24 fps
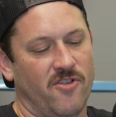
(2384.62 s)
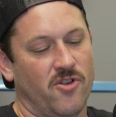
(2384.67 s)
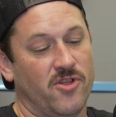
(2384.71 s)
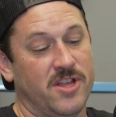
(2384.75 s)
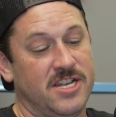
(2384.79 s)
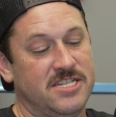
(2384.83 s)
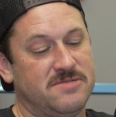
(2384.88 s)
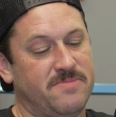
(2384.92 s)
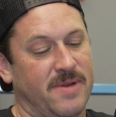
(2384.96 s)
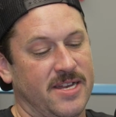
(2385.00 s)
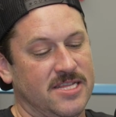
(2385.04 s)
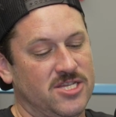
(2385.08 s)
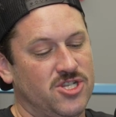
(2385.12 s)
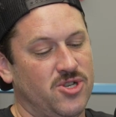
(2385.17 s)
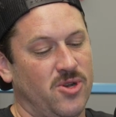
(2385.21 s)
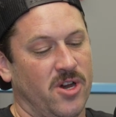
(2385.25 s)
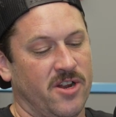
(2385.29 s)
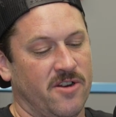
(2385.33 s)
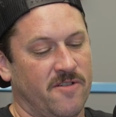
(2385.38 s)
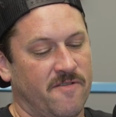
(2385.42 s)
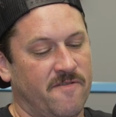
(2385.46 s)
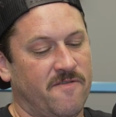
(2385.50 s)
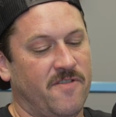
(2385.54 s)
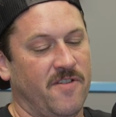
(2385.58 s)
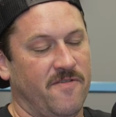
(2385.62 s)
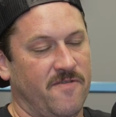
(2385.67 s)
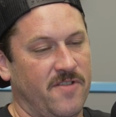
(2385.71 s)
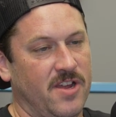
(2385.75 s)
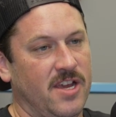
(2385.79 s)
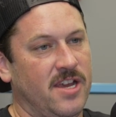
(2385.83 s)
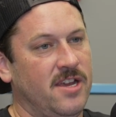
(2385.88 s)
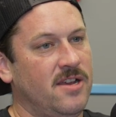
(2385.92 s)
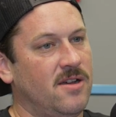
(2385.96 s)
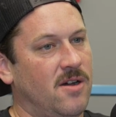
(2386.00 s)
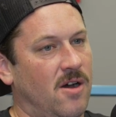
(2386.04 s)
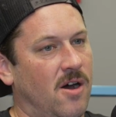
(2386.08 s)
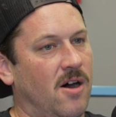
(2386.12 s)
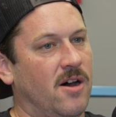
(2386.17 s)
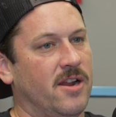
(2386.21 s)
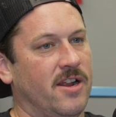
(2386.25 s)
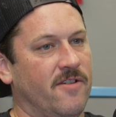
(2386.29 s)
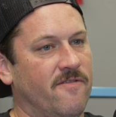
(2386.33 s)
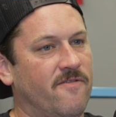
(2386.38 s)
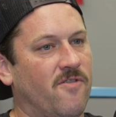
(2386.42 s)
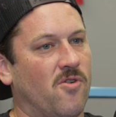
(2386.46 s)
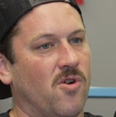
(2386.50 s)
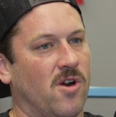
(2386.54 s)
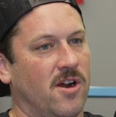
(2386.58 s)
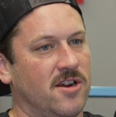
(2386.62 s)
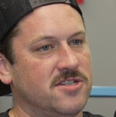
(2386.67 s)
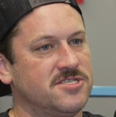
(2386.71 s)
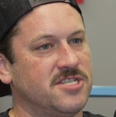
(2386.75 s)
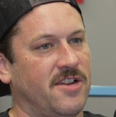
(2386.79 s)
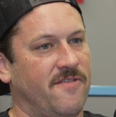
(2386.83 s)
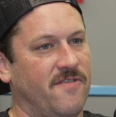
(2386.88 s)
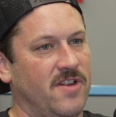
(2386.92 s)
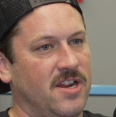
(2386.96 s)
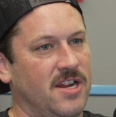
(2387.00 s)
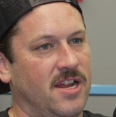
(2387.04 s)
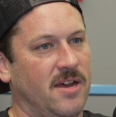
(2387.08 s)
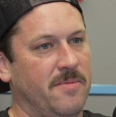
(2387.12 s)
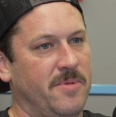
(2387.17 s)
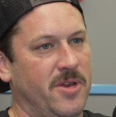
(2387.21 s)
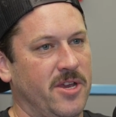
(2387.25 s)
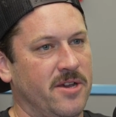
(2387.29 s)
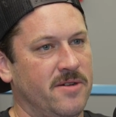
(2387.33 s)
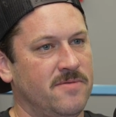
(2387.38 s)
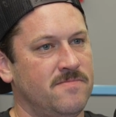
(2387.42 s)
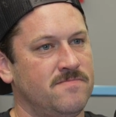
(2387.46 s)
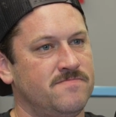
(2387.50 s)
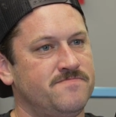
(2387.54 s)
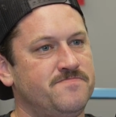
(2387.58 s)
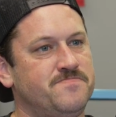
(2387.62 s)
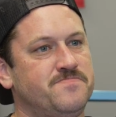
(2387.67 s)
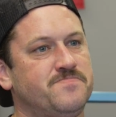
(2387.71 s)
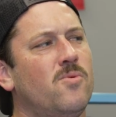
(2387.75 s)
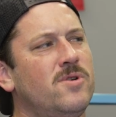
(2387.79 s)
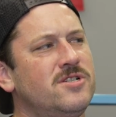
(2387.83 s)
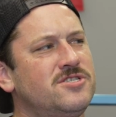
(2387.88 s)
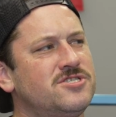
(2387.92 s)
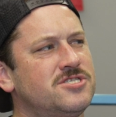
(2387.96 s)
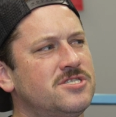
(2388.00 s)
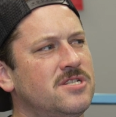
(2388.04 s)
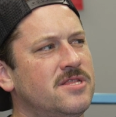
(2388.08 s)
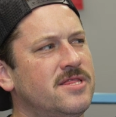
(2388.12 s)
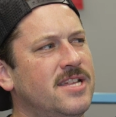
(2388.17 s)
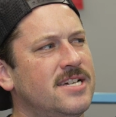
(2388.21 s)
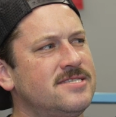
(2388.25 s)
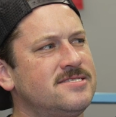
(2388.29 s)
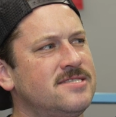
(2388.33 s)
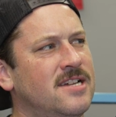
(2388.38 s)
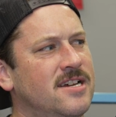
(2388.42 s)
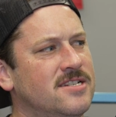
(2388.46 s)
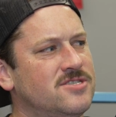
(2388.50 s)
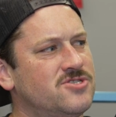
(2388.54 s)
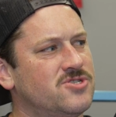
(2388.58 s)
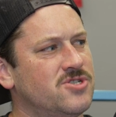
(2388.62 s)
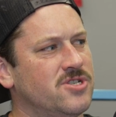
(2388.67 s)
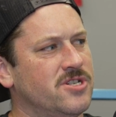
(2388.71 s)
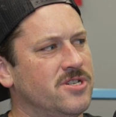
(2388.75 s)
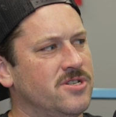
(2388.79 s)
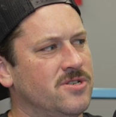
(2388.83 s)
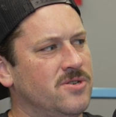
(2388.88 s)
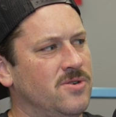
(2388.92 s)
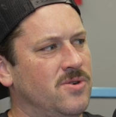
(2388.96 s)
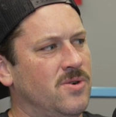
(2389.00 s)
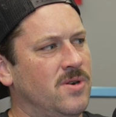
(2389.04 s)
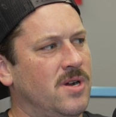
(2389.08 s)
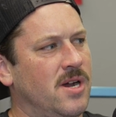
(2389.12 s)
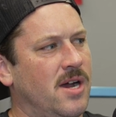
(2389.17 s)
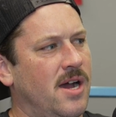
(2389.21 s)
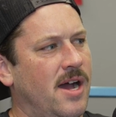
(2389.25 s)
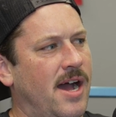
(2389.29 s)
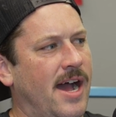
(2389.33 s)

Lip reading: only spent $250 on a 4R70W, which that's not true.